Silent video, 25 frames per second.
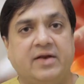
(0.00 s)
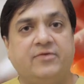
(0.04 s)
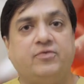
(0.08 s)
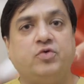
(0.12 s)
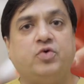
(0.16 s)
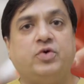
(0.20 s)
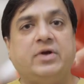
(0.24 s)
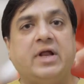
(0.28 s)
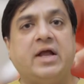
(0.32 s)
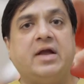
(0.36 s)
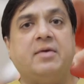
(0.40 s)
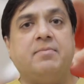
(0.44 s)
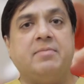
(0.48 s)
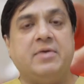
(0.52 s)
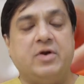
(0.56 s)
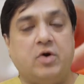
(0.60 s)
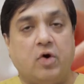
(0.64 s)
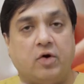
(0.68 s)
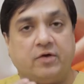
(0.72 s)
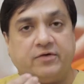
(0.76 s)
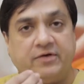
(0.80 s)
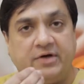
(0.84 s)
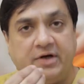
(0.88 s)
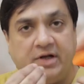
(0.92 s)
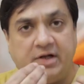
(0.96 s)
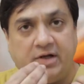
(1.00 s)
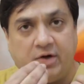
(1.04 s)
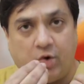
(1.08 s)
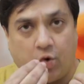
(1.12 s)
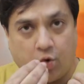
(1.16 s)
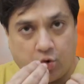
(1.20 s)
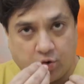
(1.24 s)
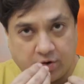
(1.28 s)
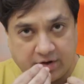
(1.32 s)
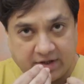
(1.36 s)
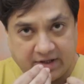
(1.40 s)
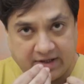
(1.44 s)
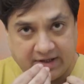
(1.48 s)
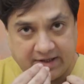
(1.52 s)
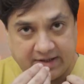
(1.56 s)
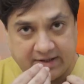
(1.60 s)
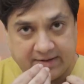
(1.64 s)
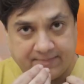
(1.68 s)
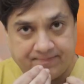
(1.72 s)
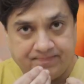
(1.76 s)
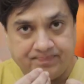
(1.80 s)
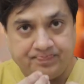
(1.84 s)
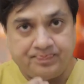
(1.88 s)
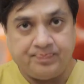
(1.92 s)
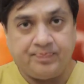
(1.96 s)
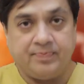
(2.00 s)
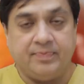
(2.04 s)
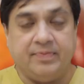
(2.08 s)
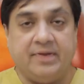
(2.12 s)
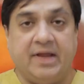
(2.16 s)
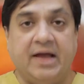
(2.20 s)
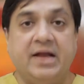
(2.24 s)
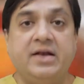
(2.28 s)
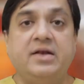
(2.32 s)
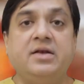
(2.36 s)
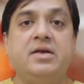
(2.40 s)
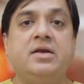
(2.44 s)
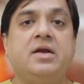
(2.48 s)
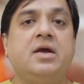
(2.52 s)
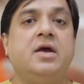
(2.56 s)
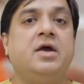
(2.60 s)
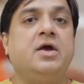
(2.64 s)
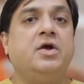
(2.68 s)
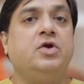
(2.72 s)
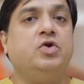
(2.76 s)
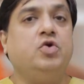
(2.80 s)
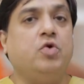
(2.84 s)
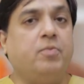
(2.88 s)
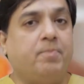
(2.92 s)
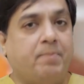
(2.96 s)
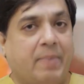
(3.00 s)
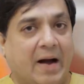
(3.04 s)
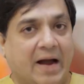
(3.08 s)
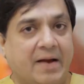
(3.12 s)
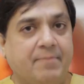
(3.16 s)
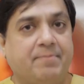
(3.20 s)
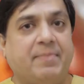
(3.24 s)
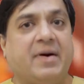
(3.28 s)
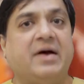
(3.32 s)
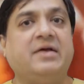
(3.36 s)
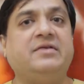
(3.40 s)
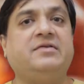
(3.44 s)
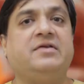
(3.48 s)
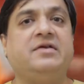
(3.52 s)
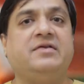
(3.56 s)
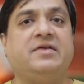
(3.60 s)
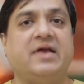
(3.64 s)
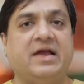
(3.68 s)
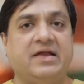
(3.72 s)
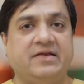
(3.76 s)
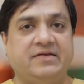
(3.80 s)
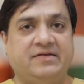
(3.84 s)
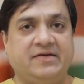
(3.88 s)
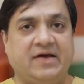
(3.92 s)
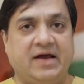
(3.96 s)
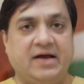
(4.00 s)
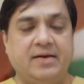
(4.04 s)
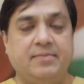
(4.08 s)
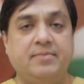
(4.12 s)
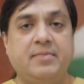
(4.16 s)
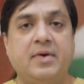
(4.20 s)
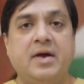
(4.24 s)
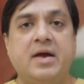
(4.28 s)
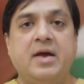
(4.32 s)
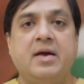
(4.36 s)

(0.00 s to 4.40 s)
if you take minoxidil orally, then you bypass this enzyme,